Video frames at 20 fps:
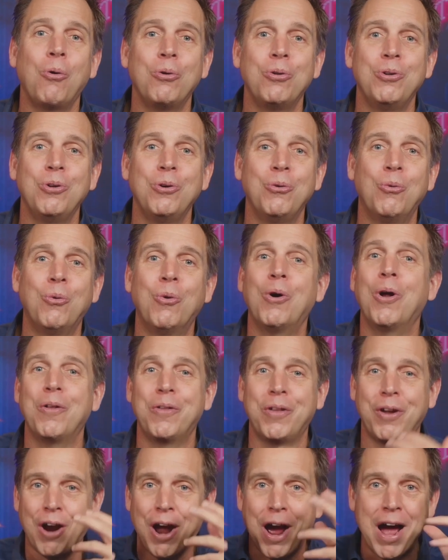new world.
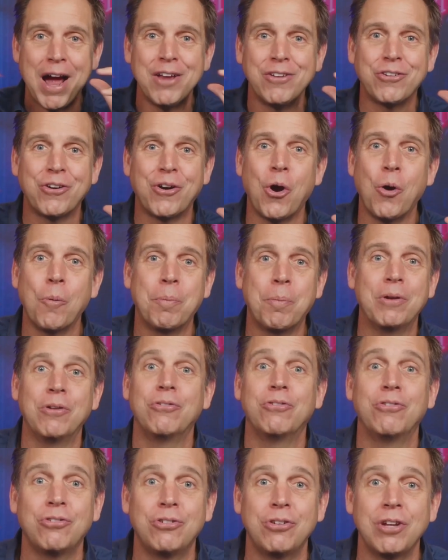Their eyes are open to
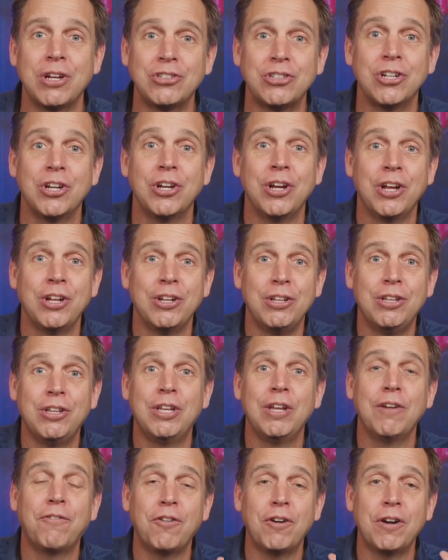such
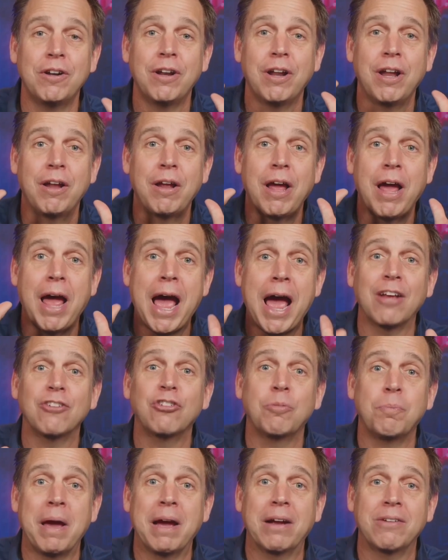different
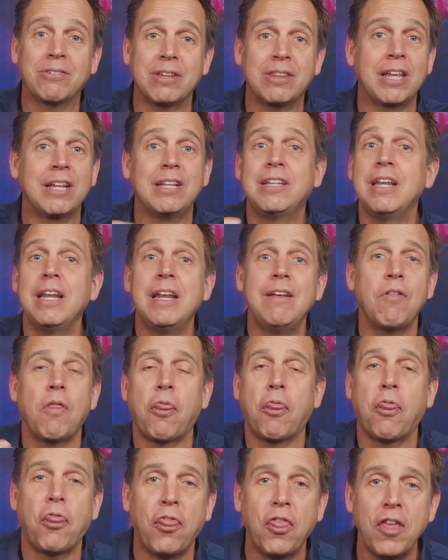aspects that they didn't even
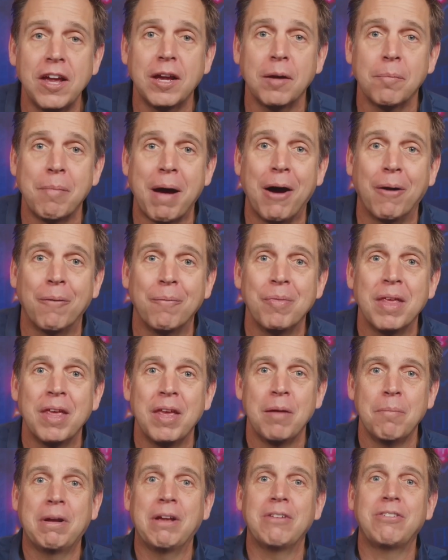think about
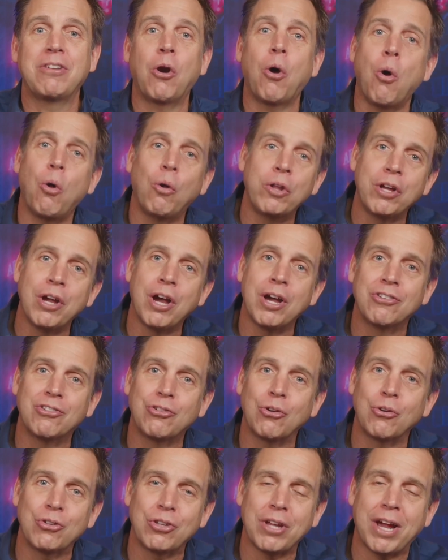because they're holding on
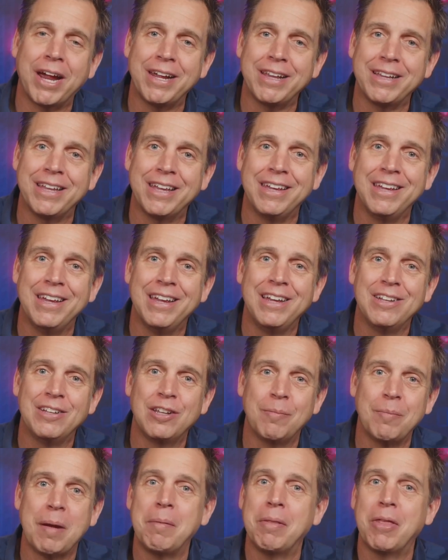so tightly to
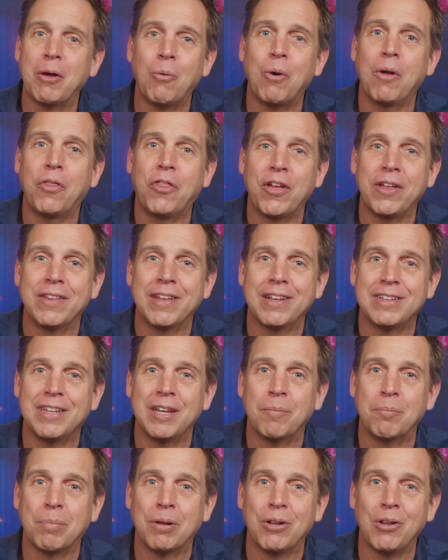maybe that one thing that
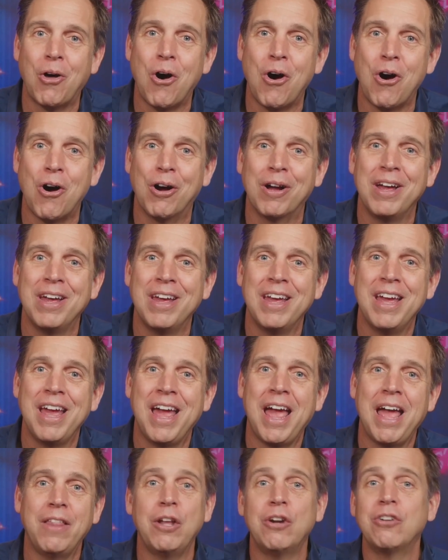didn't belong.
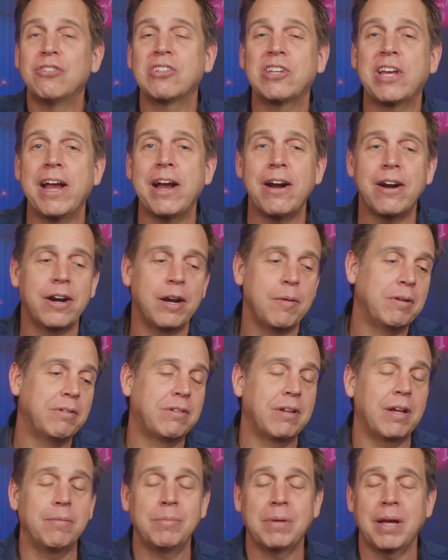And they're scared. I mean,
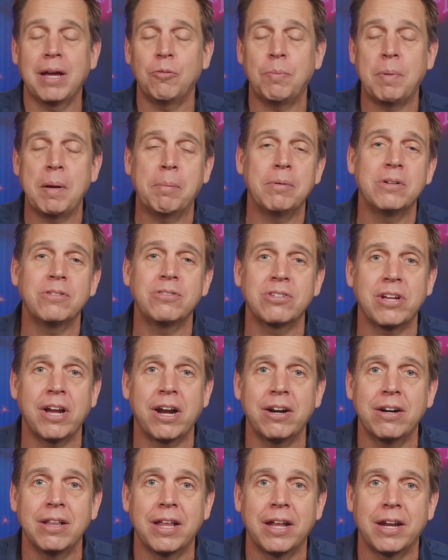sometimes people are
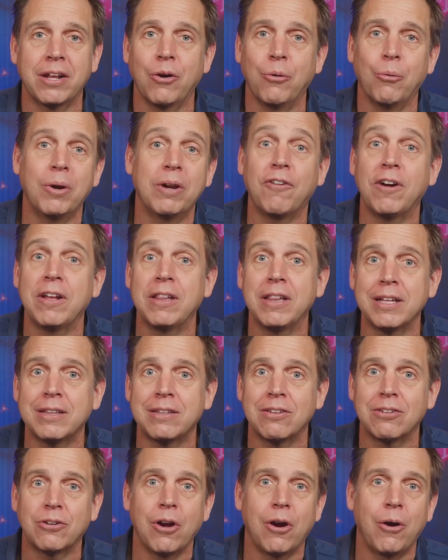scared to let it go. What if I let
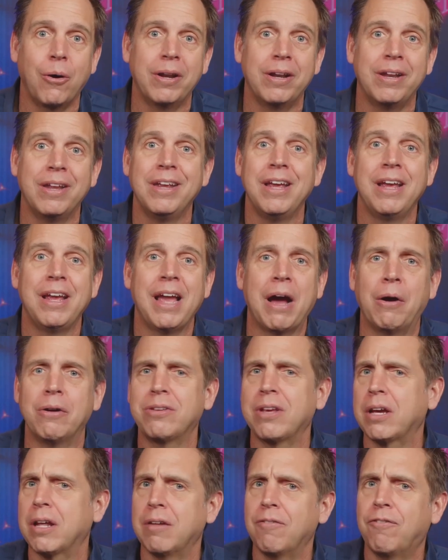this go? And how is
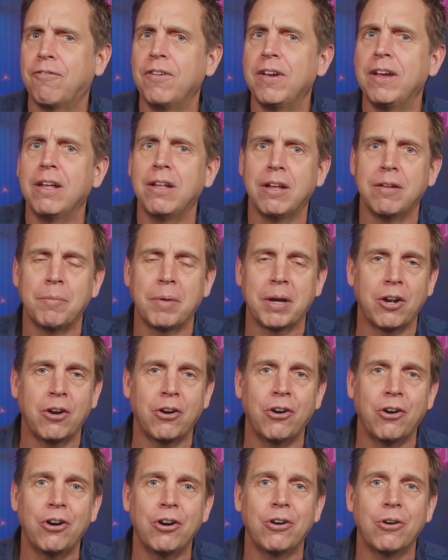that going to feel? Am I going to
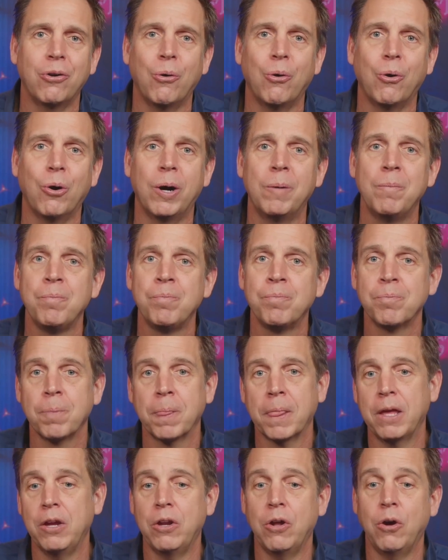hurt? Or,
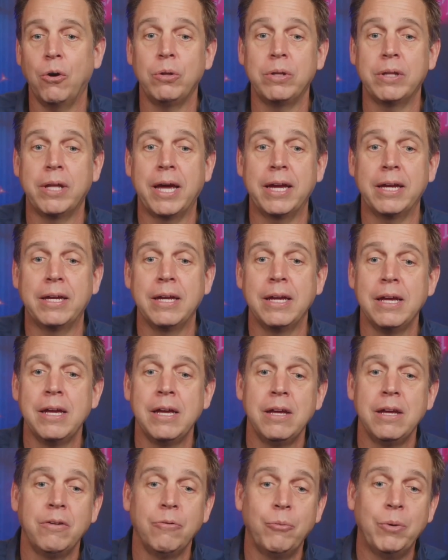like
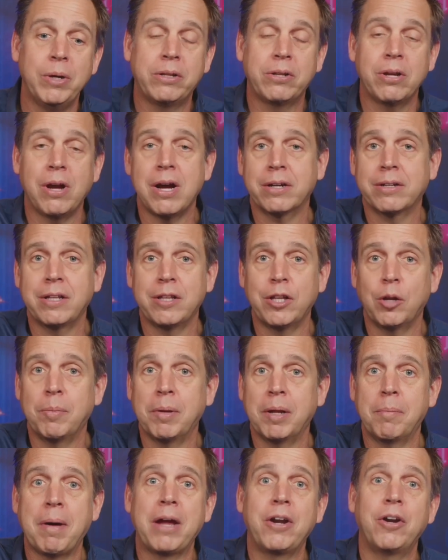we talked a little
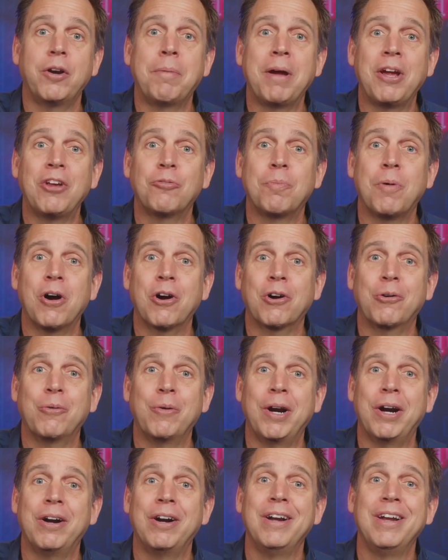bit about your baseball
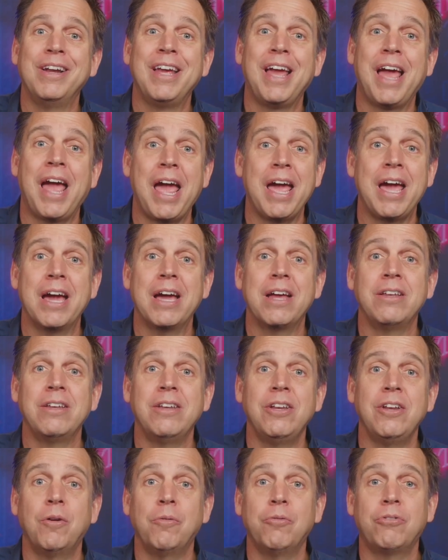career. And,
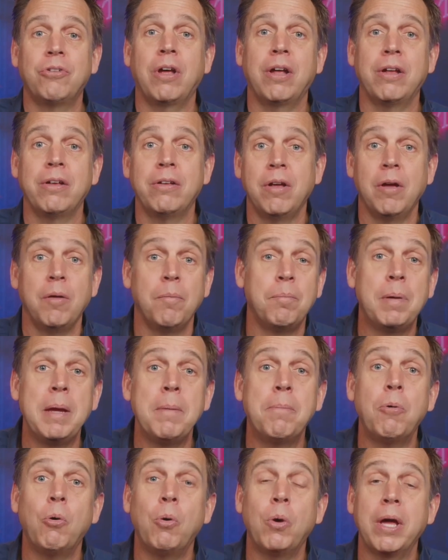
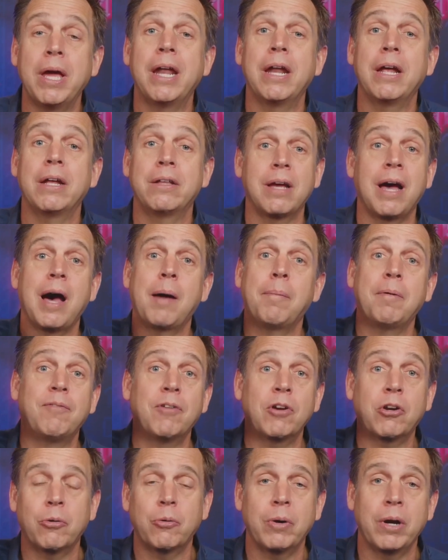people will hit a top of a
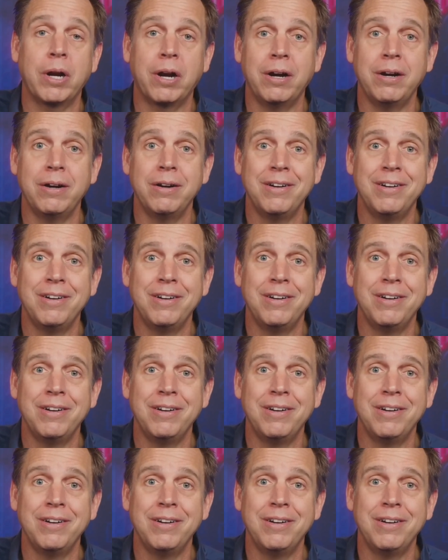career,